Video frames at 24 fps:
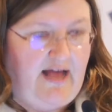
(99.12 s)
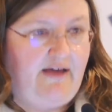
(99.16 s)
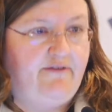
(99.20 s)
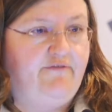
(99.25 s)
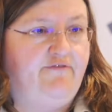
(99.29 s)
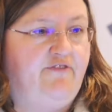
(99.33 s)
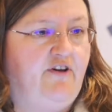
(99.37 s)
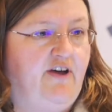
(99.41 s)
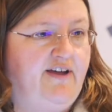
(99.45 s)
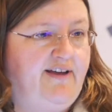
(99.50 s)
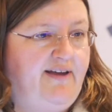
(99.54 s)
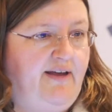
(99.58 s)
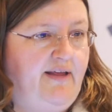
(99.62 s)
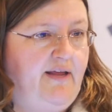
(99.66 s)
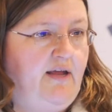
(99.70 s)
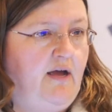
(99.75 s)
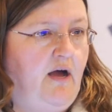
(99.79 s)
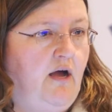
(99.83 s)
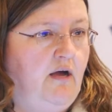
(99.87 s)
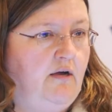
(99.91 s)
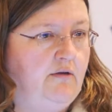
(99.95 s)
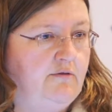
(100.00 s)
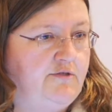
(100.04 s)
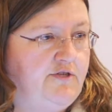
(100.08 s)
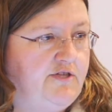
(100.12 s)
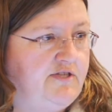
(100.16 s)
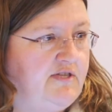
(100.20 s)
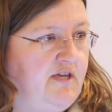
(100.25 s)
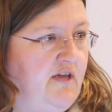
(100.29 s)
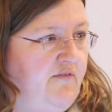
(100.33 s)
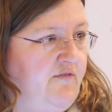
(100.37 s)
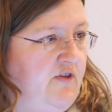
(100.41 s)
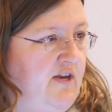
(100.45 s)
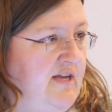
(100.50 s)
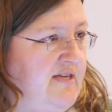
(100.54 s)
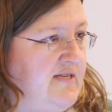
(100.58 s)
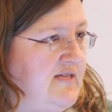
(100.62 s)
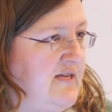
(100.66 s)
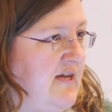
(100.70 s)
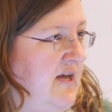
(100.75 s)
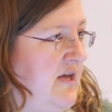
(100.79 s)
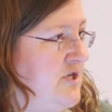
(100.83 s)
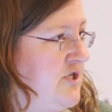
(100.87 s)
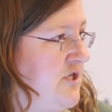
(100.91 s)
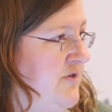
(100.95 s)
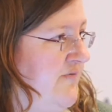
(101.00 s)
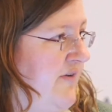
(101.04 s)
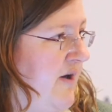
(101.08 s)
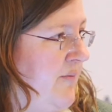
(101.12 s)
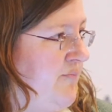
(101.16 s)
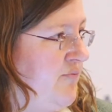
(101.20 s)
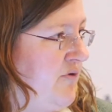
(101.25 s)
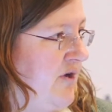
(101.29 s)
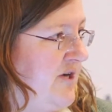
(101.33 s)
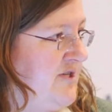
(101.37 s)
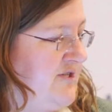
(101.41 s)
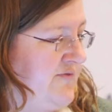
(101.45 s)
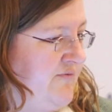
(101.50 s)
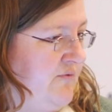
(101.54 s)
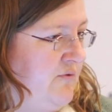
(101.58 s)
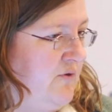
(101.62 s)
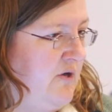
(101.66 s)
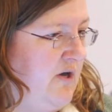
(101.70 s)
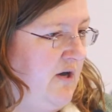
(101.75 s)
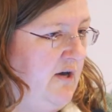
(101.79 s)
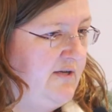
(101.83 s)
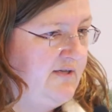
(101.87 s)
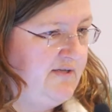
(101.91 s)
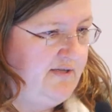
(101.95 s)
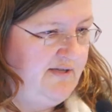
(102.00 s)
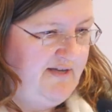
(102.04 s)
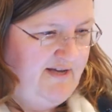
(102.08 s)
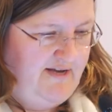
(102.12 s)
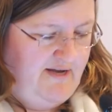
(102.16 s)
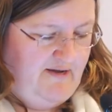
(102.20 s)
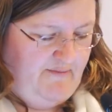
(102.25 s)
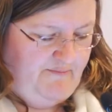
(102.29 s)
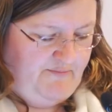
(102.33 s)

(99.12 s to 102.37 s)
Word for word: And finally, I'll just give an indication of our price forecast